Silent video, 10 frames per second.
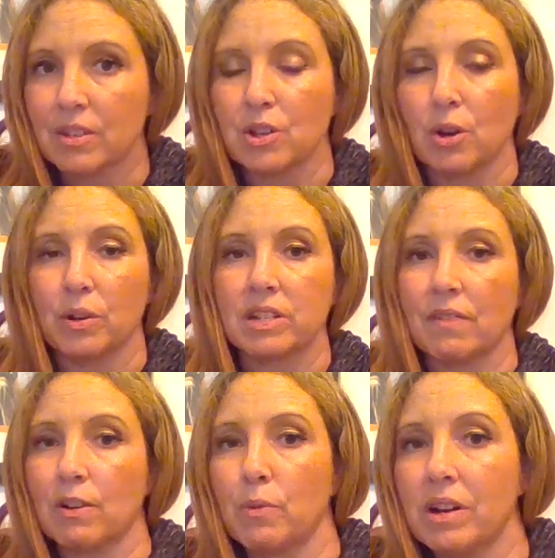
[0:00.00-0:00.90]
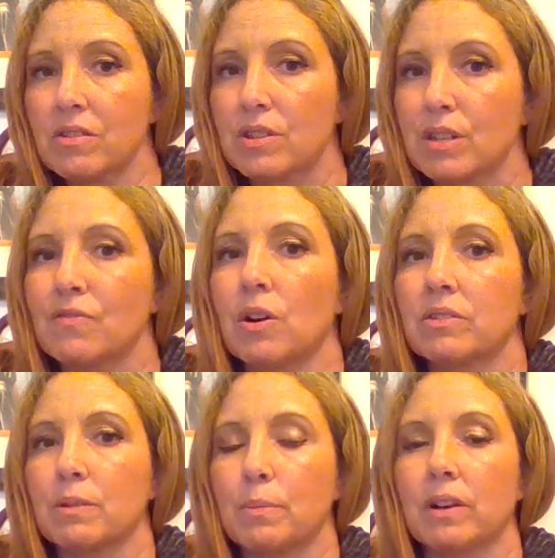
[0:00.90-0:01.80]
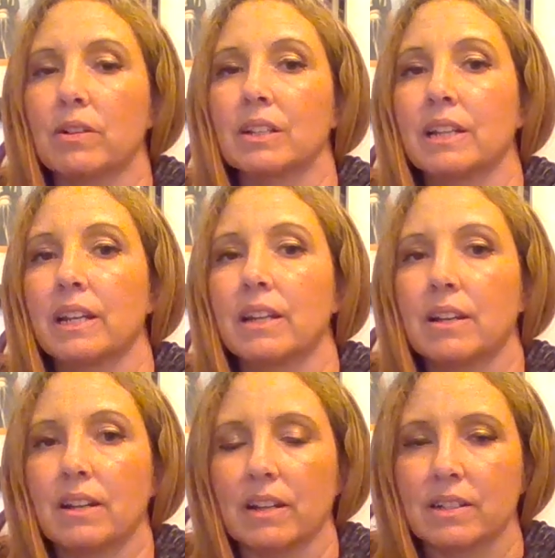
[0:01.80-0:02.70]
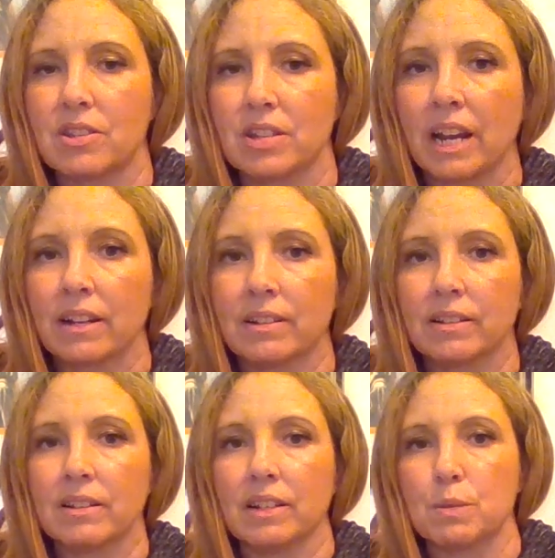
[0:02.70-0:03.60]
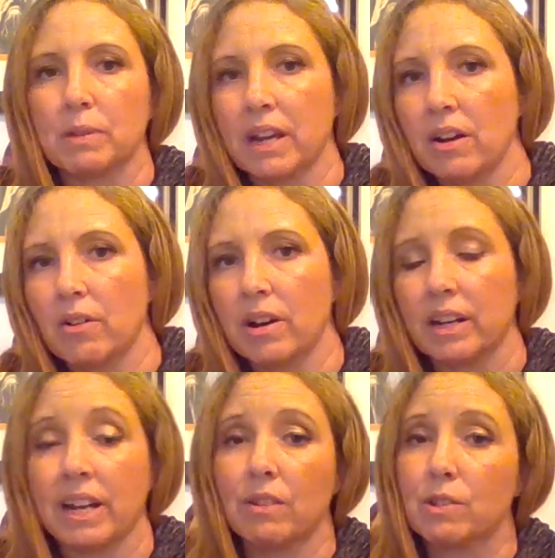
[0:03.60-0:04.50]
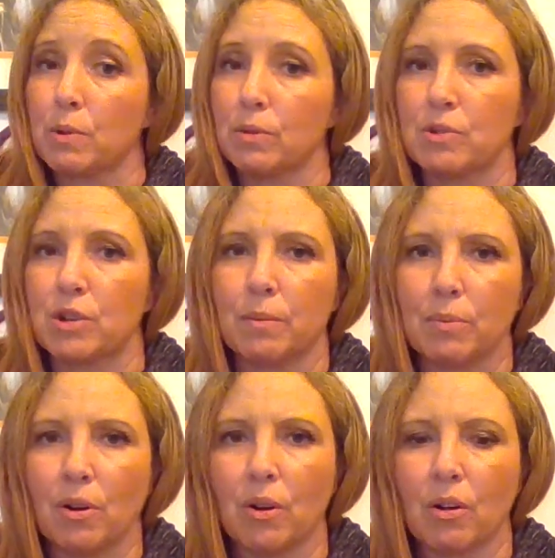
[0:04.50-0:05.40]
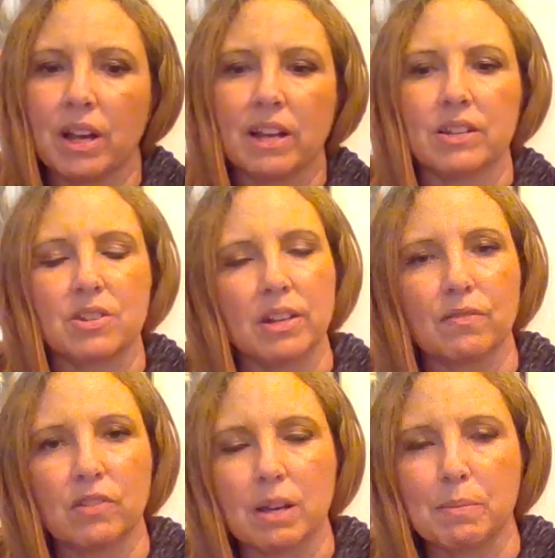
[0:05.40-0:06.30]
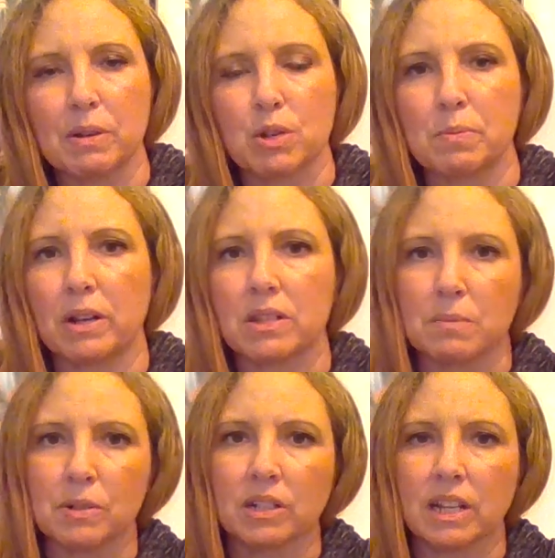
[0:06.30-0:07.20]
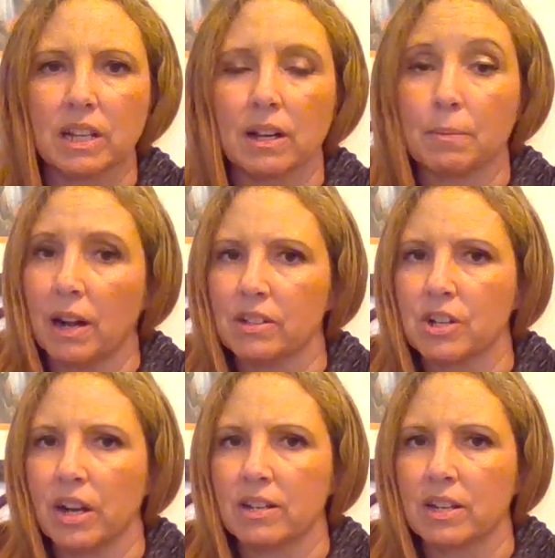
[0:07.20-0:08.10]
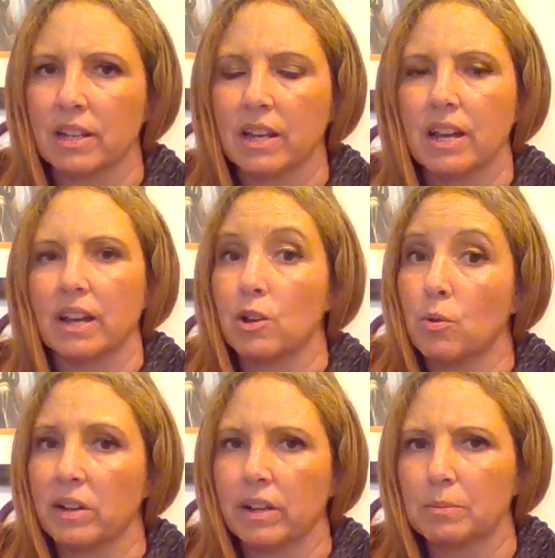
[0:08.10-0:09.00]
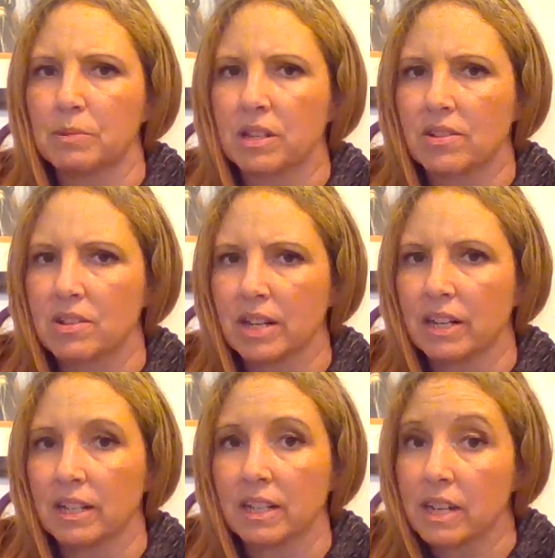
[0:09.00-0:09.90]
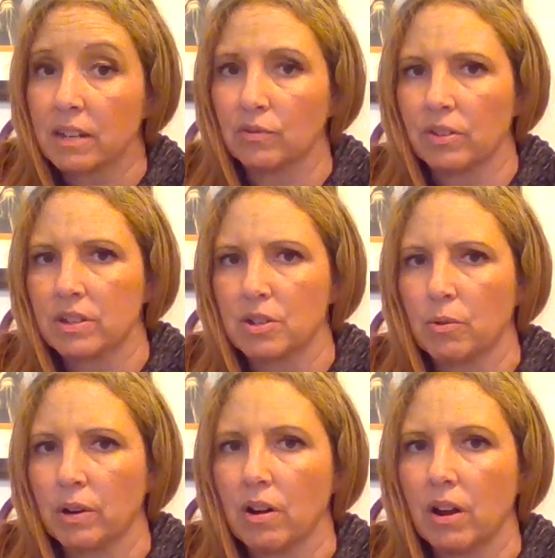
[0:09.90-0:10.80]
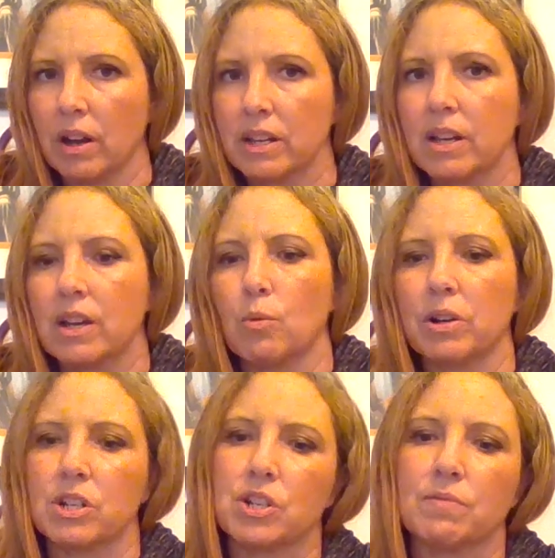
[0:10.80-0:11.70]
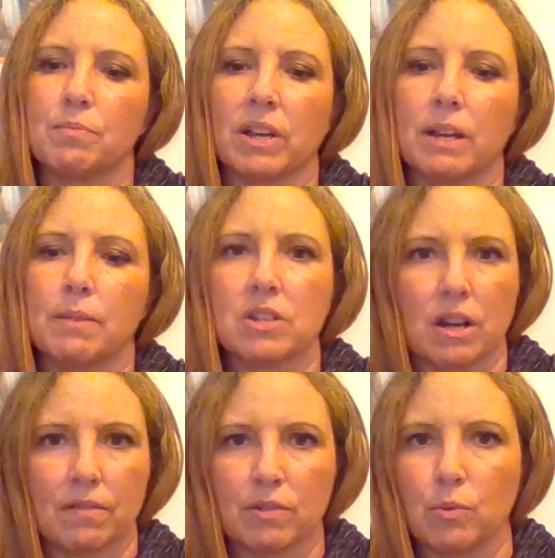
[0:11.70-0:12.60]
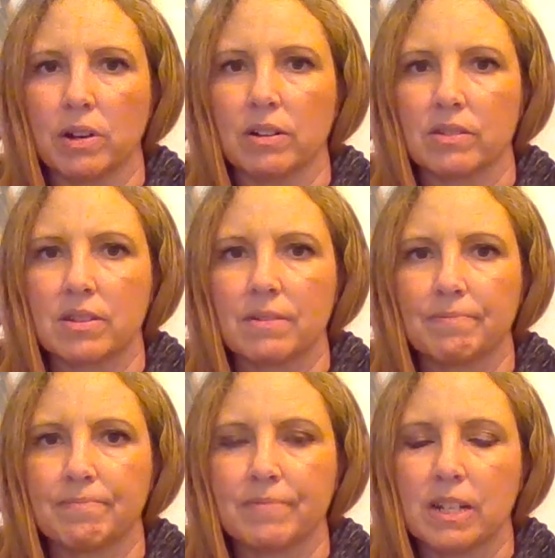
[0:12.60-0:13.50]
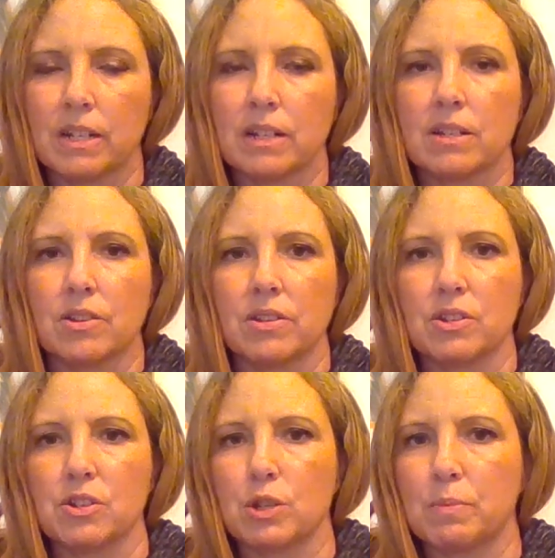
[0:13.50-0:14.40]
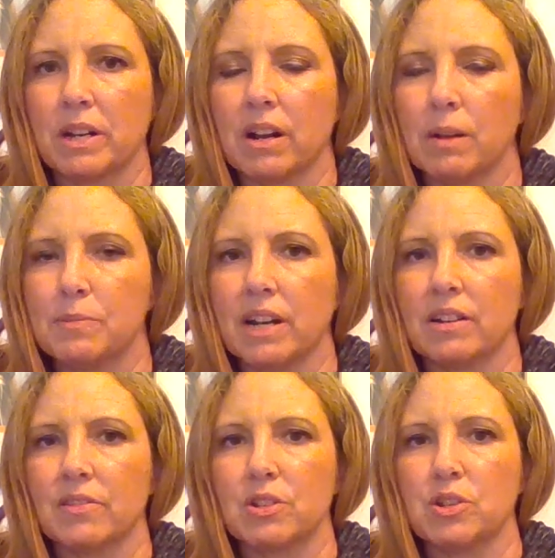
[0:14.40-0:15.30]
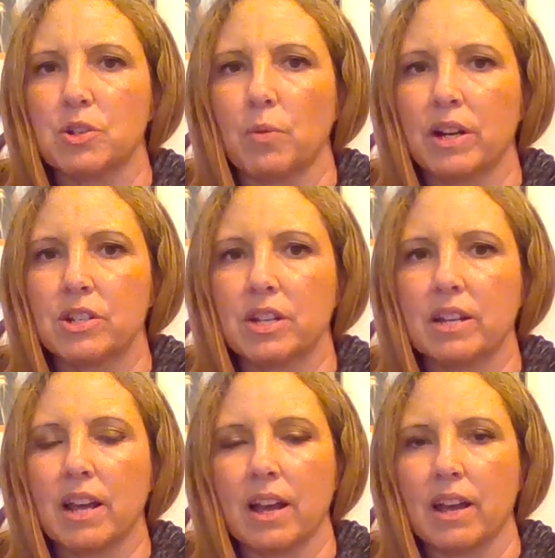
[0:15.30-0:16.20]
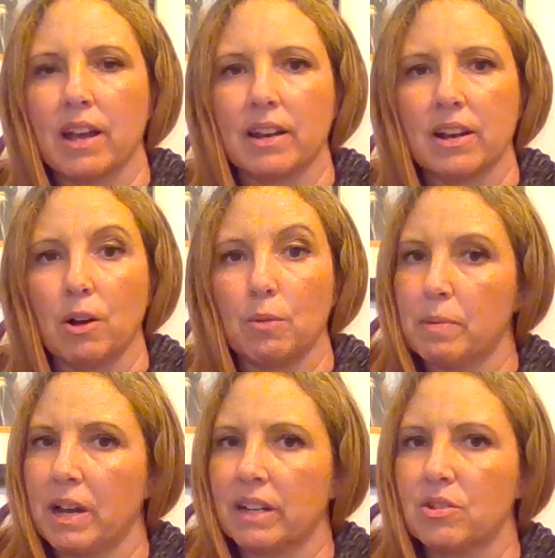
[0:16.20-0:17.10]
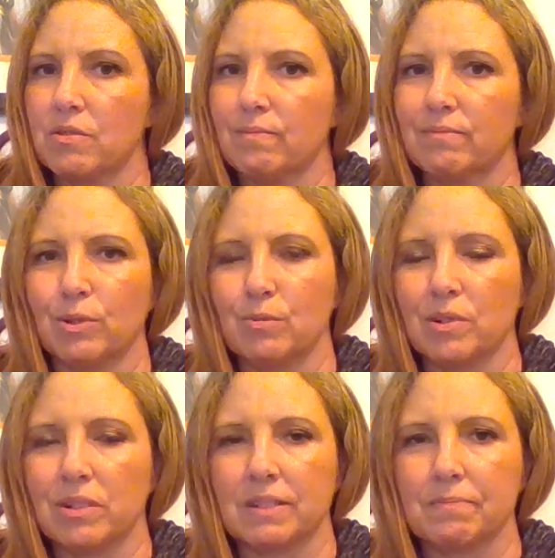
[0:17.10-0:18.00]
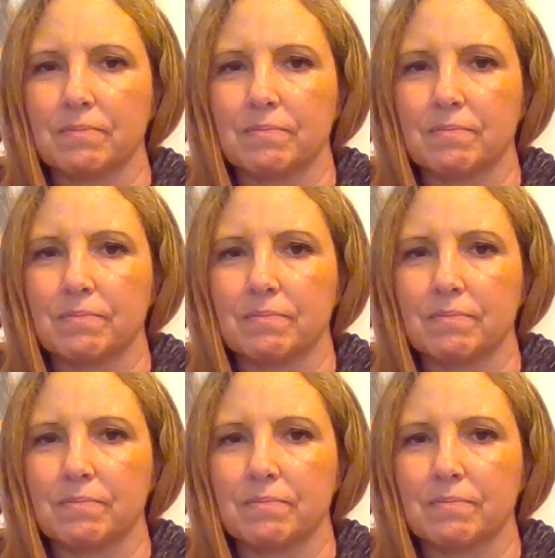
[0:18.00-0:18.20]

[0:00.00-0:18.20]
So it's everyone else's fault, apparently. It's Satan, it's McCarrick, now it's Pope John Paul. Instead of claiming responsibility, apologizing, and owning up to the sin and the evil that is going on, we're going to shift blame to everyone else. So this has just been an update on the situation, and I'll be back soon, Lord willing.